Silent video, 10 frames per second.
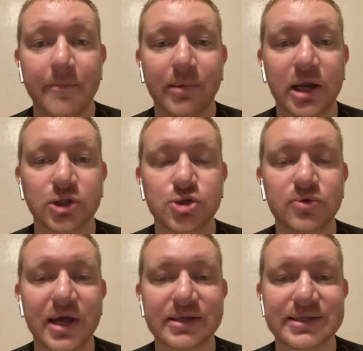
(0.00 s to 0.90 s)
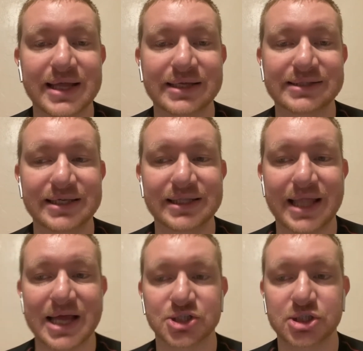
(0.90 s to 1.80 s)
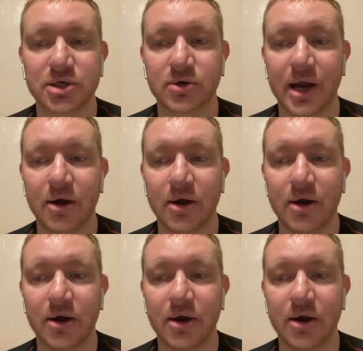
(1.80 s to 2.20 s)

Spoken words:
But in 2019, last year,